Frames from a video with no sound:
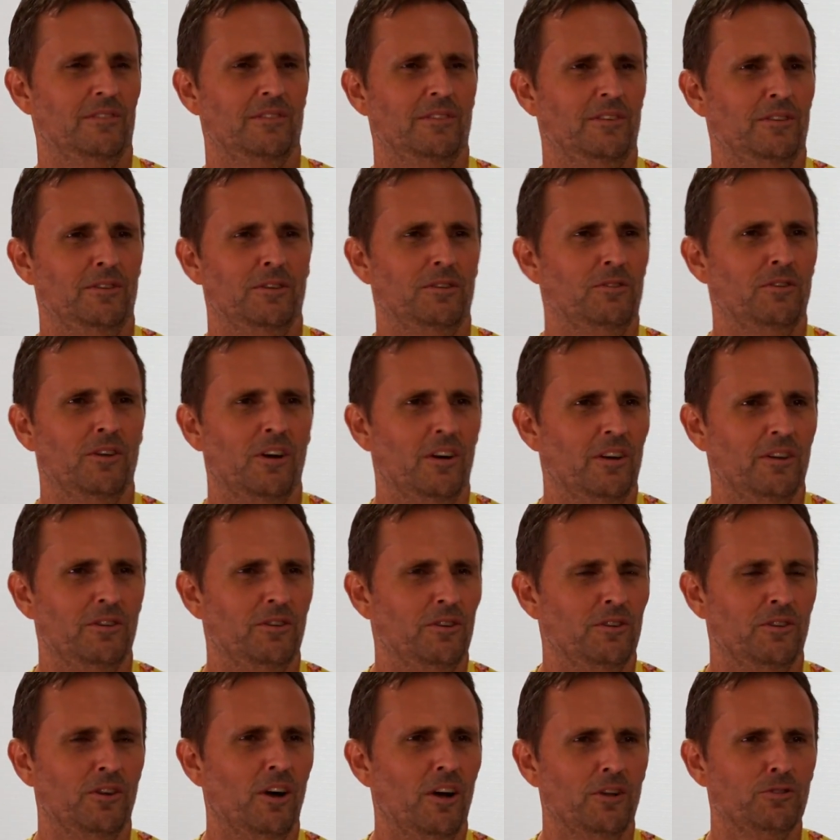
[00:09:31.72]
you're not
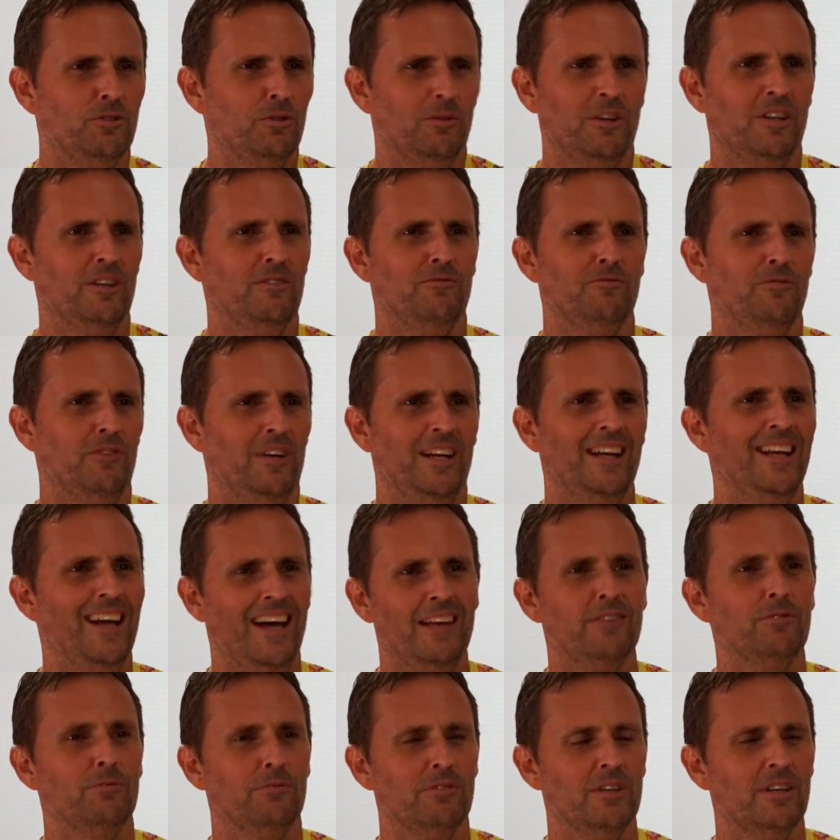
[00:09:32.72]
you're not doing it for any
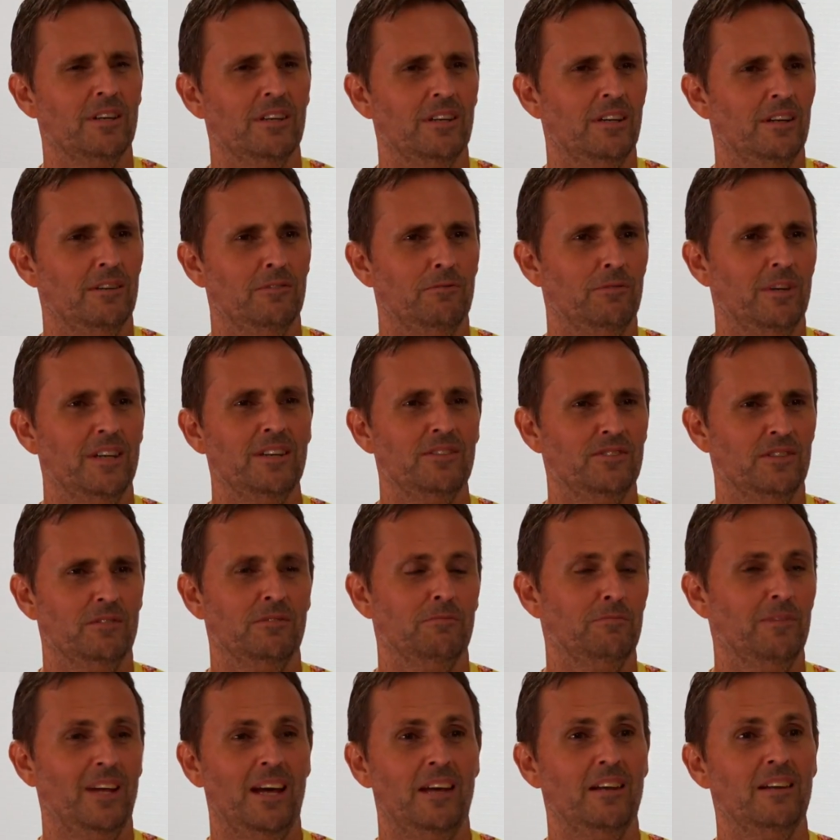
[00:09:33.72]
other re uh,
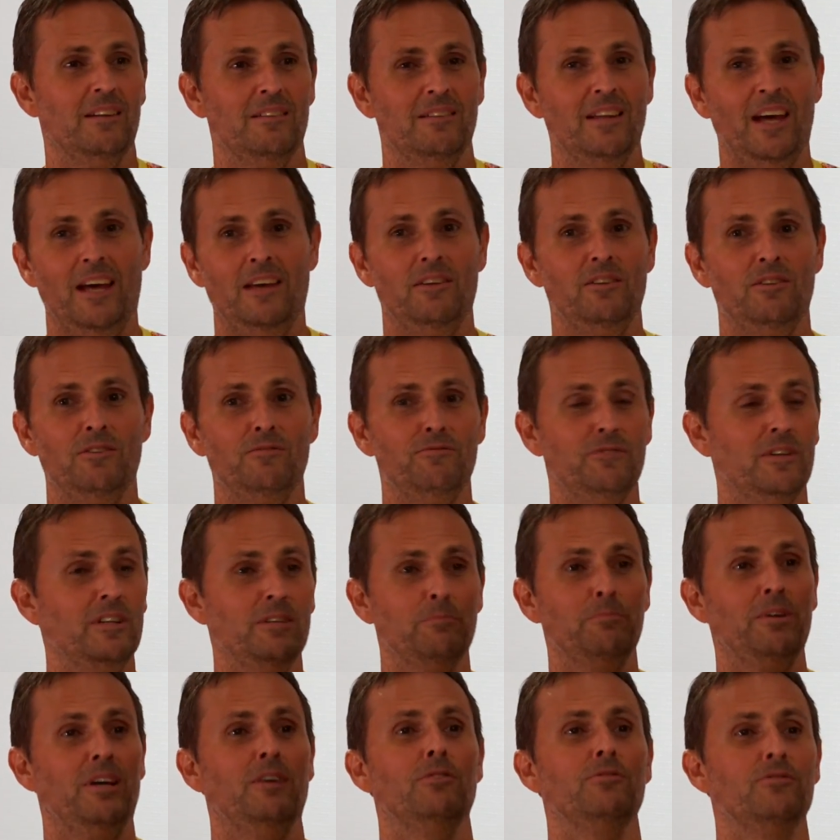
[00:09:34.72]
reason that that you feel
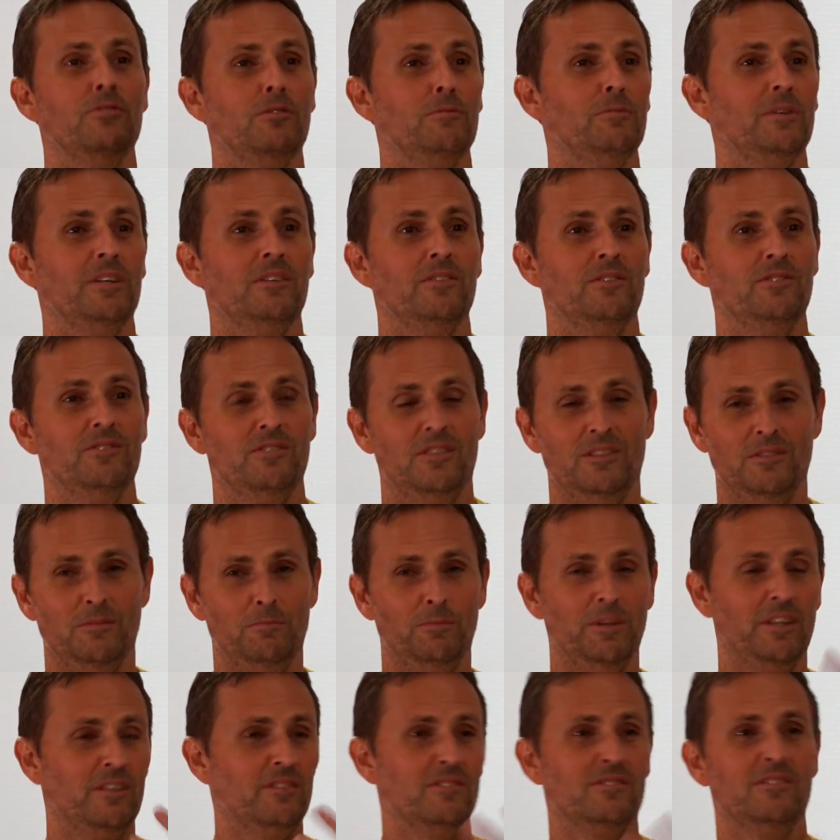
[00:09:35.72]
impelled to because uh,
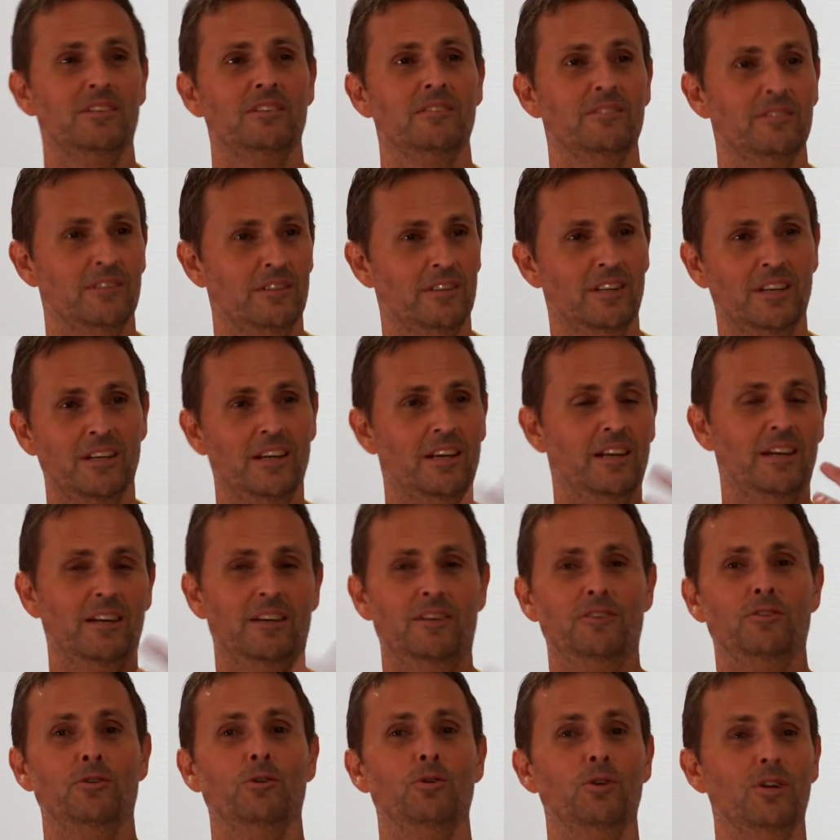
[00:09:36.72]
because
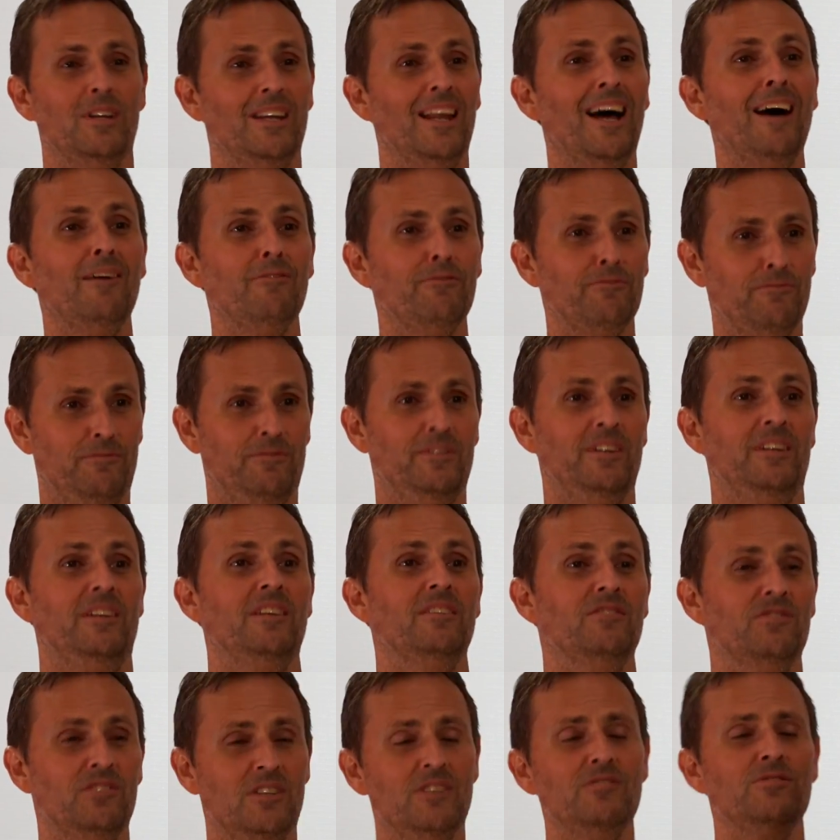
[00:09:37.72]
your love that
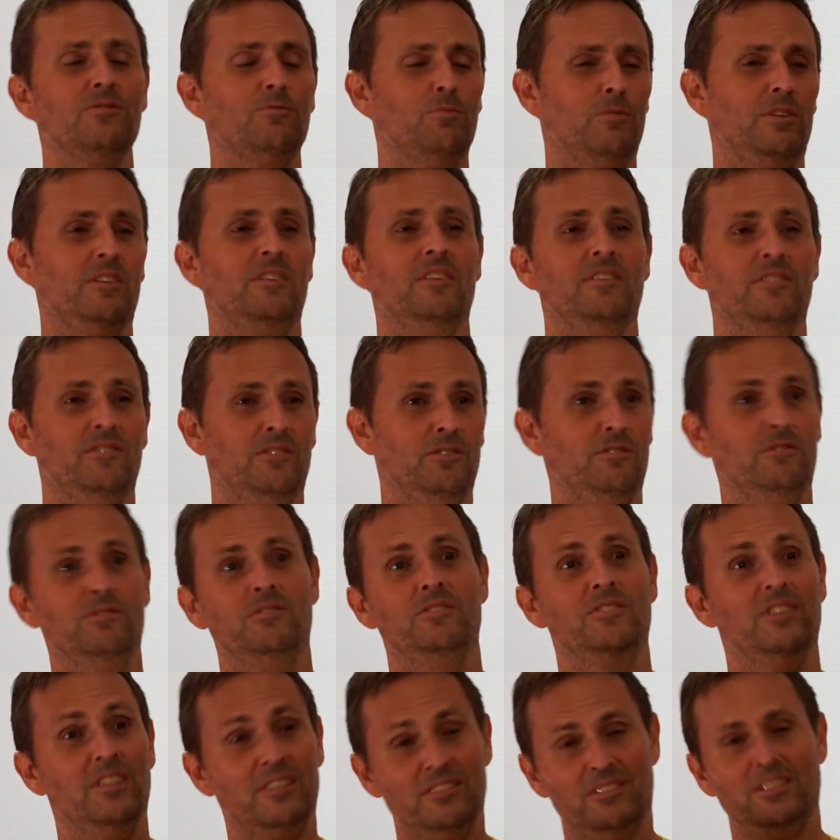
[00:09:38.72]
exists within you
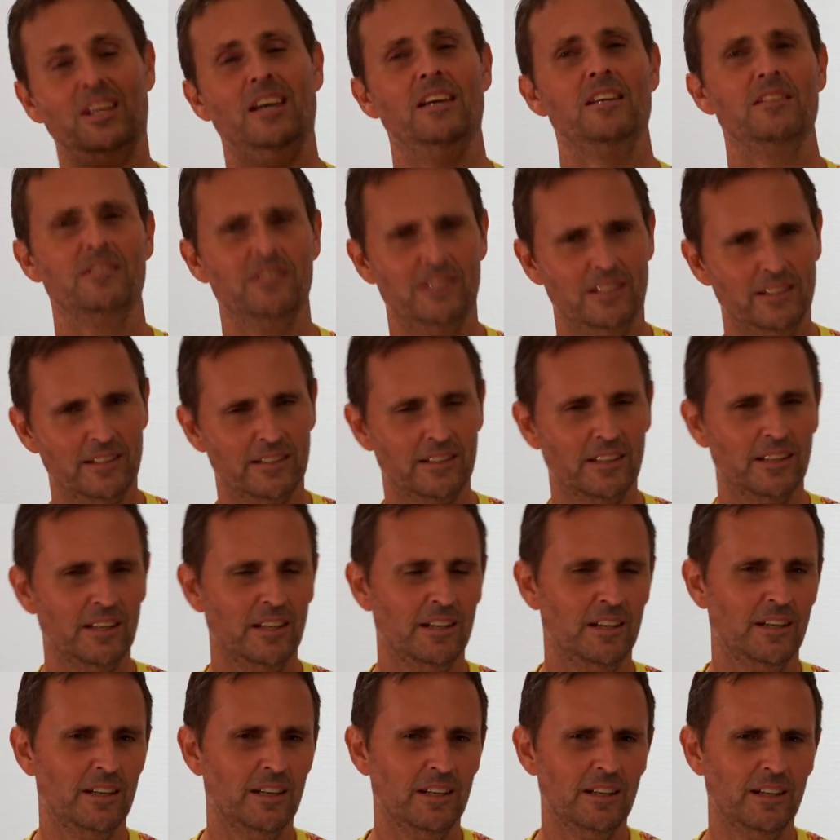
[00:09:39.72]
dictates it.
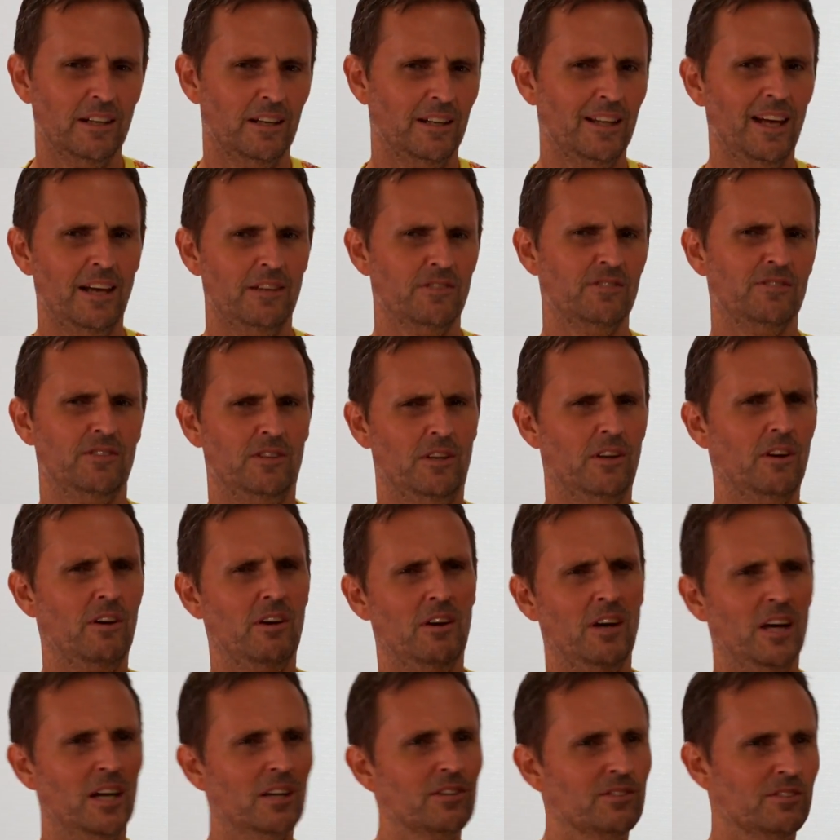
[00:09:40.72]
Mm -hmm. Now, that's the
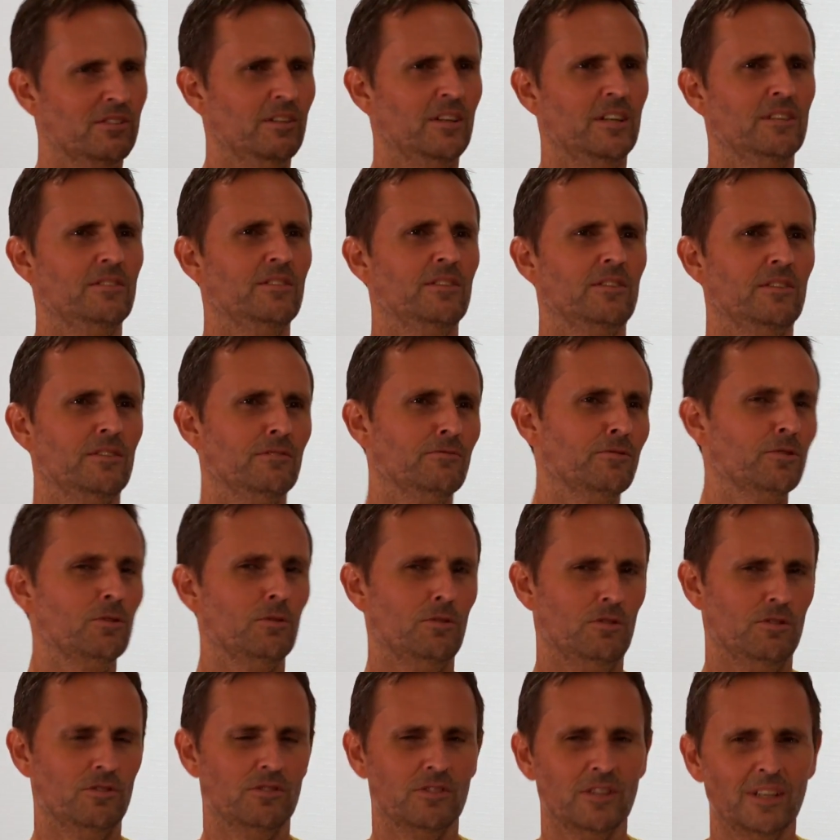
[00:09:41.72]
highest ideal, of
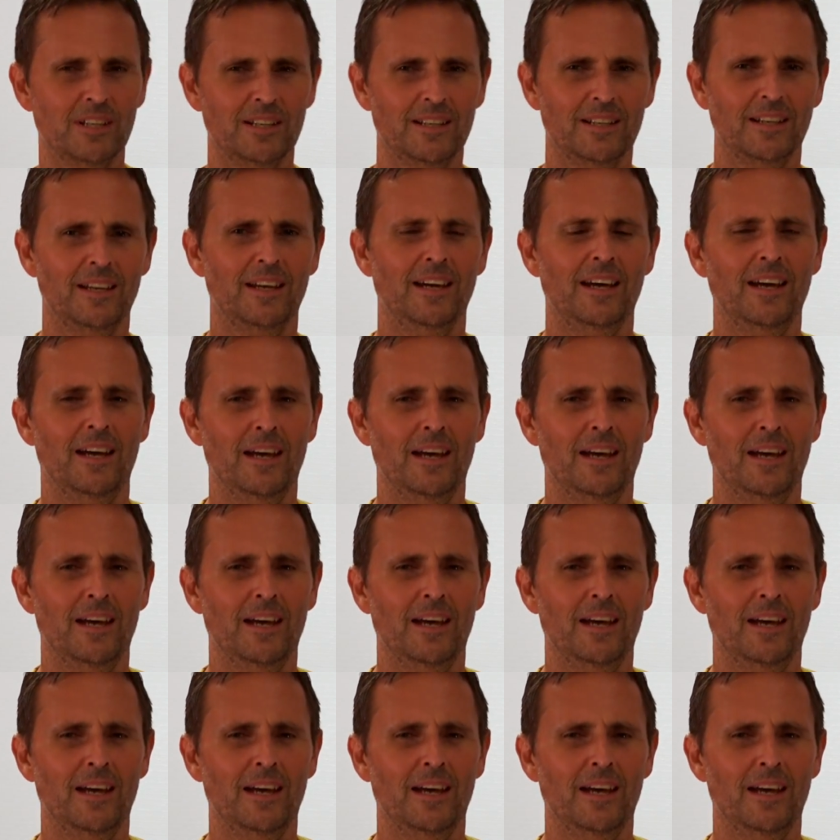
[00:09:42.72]
course. Mm -hmm.